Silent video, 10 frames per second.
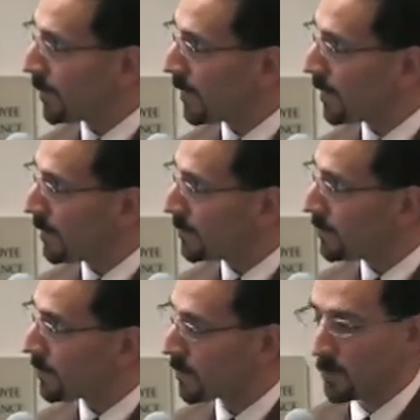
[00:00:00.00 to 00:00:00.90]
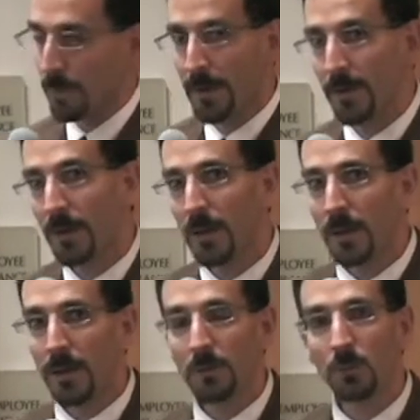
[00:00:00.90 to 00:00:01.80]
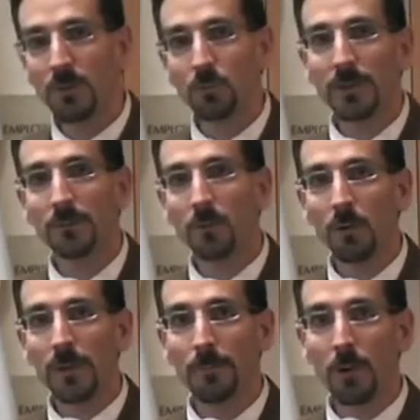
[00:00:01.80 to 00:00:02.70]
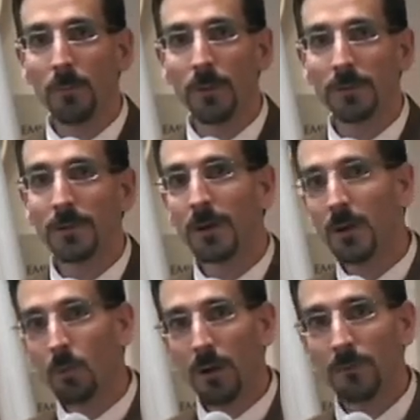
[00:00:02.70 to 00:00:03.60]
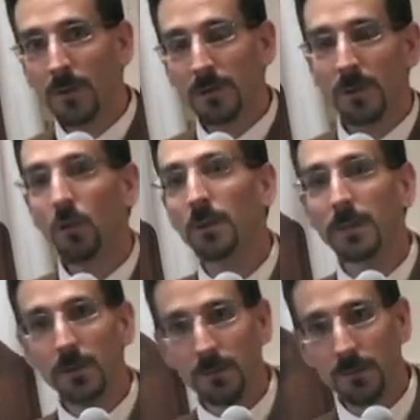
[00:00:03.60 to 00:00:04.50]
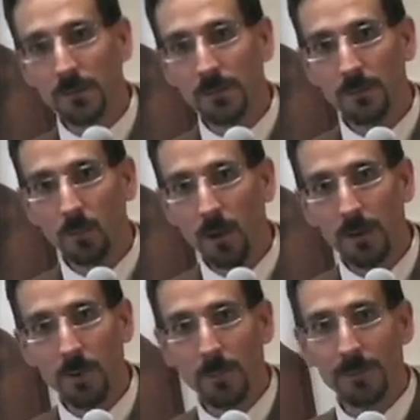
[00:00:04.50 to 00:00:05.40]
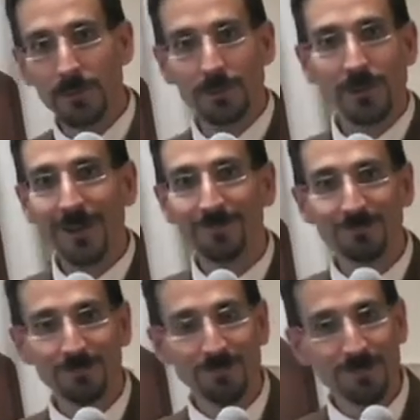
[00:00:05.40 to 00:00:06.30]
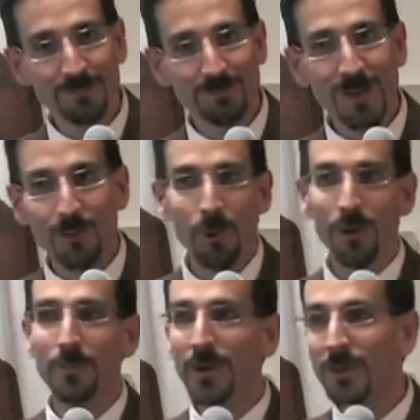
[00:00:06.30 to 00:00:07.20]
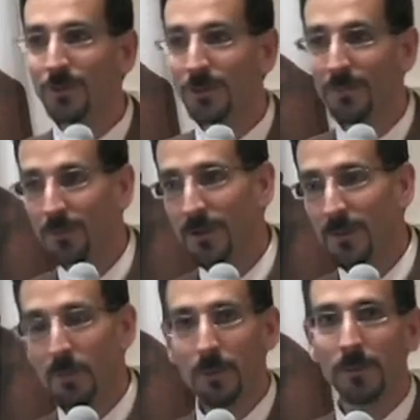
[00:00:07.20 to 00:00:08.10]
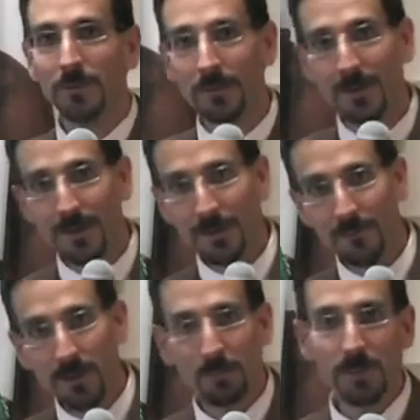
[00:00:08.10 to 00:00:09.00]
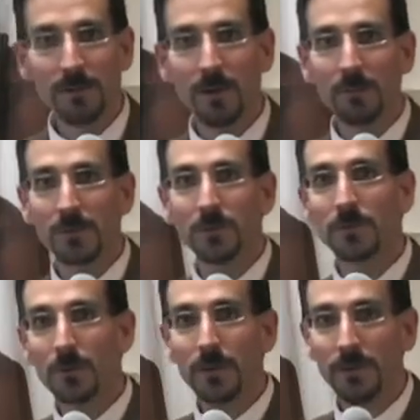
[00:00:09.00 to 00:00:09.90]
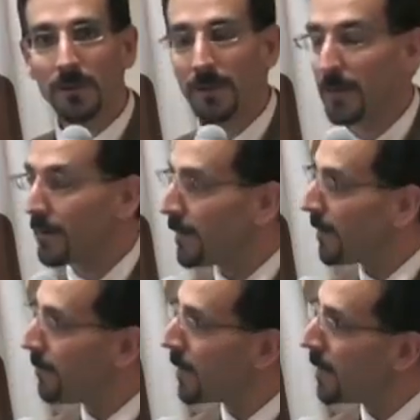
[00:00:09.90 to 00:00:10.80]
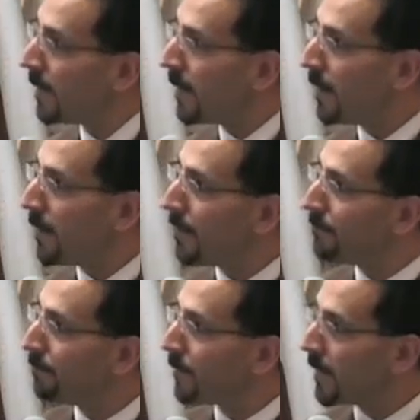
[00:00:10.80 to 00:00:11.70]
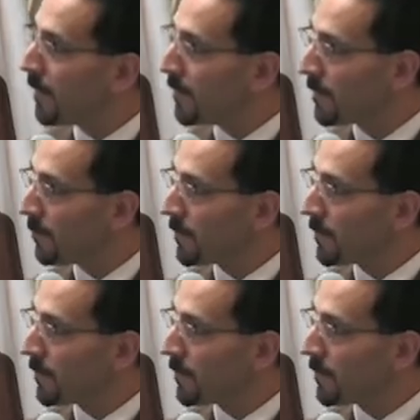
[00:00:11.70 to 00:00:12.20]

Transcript: uh, users will pay, is restricted for only that purpose. Water funds can only be used for water purposes. You can't take water money and use it for another purpose, uh, fund police officers or anything like that type. Um, same